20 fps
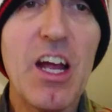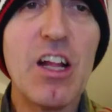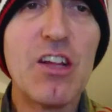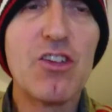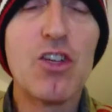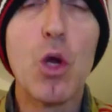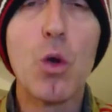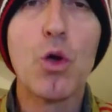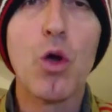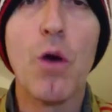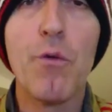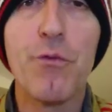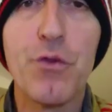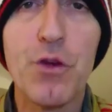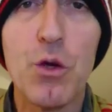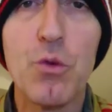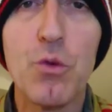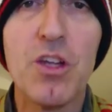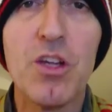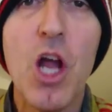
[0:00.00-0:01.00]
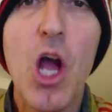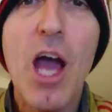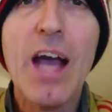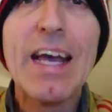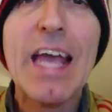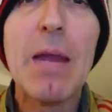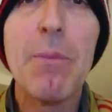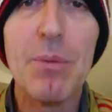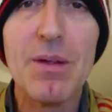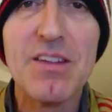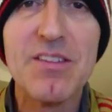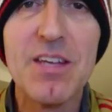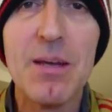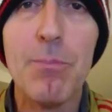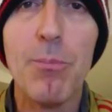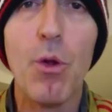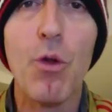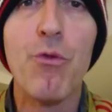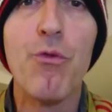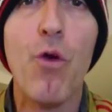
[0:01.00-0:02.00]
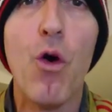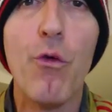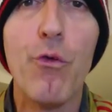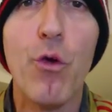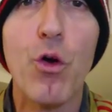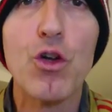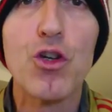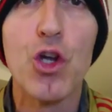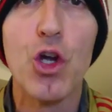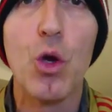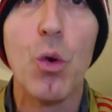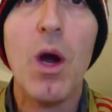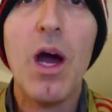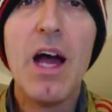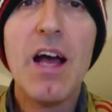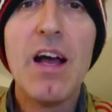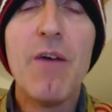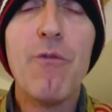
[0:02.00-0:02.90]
It's too confusing. Keep it simple. 4-4-2.